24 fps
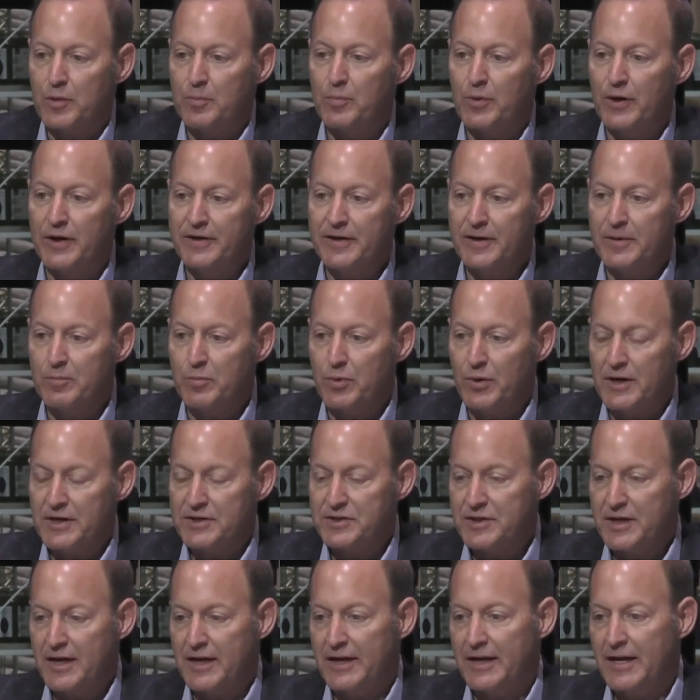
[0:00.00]
printing
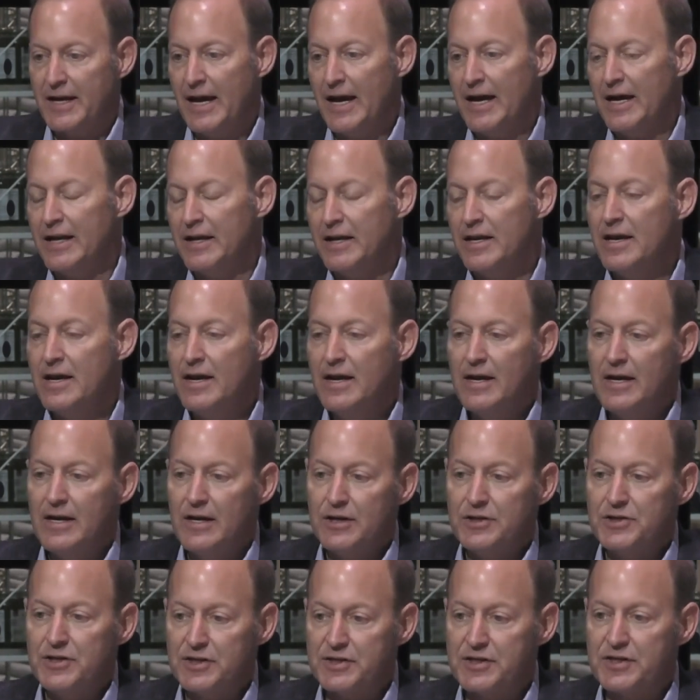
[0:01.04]
press yet again,
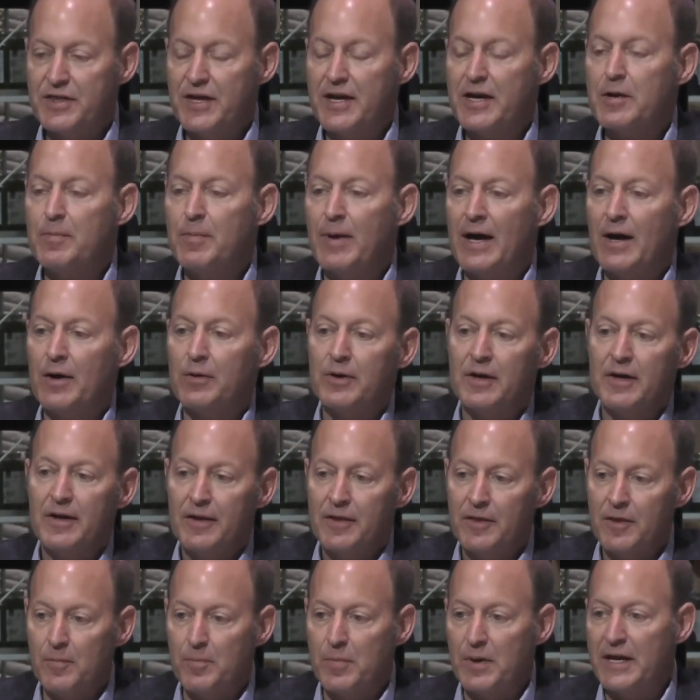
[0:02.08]
just think about
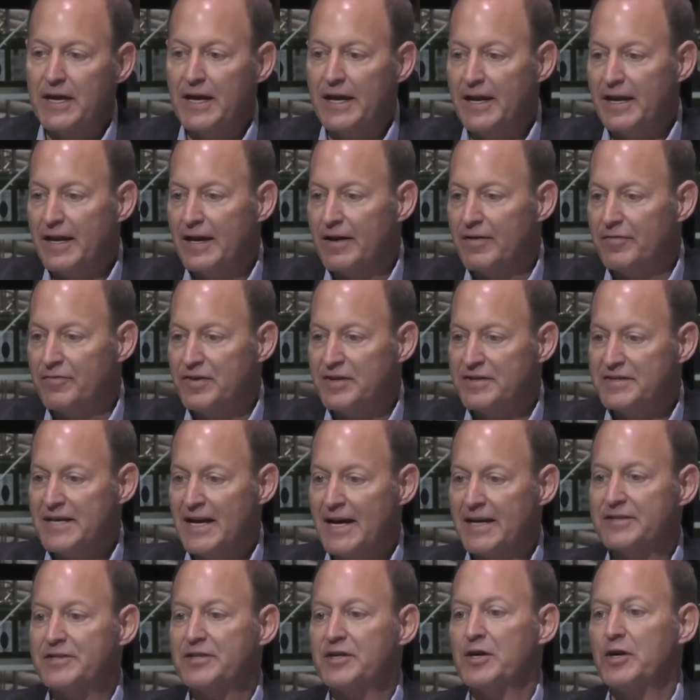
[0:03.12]
the beginning of the
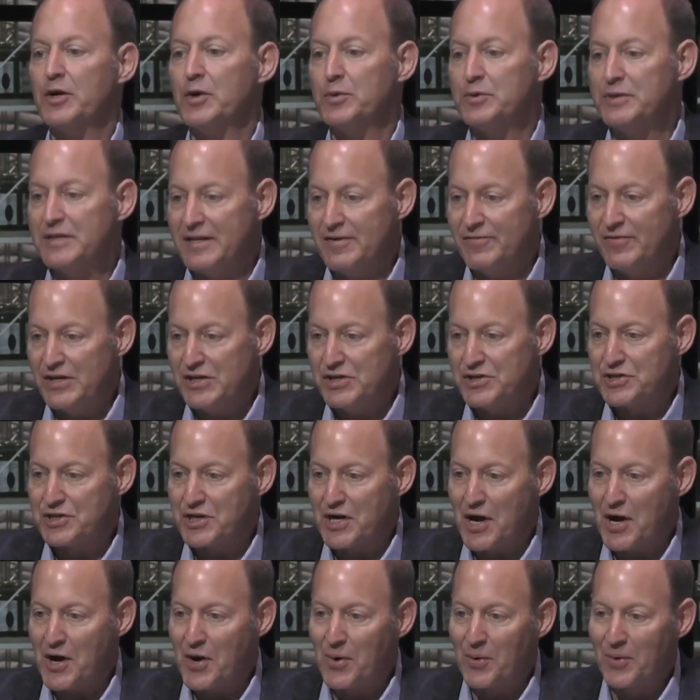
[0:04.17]
Texaco TV
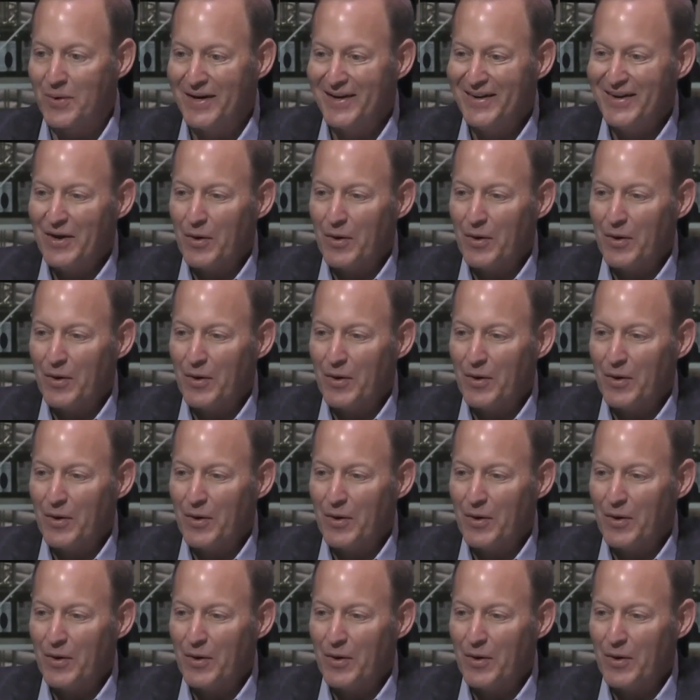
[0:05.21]
show